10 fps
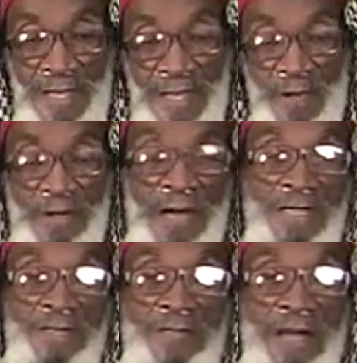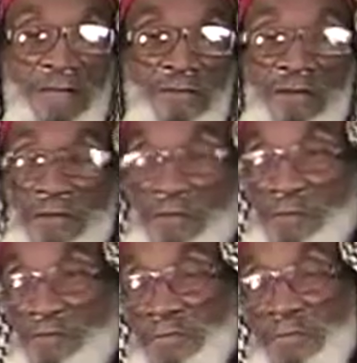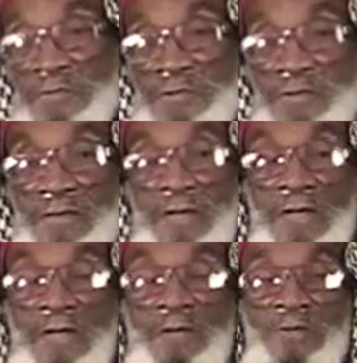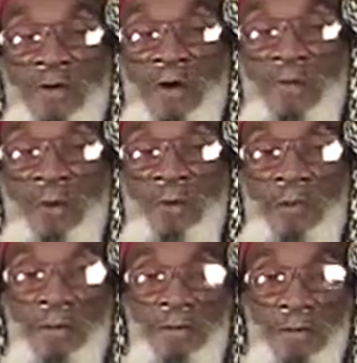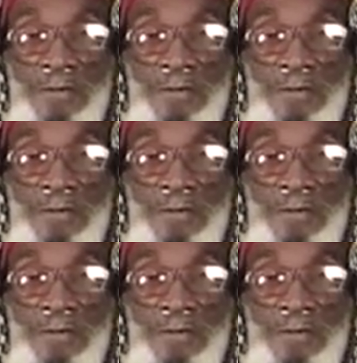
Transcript: And we got to Mansouriya, it was all over with.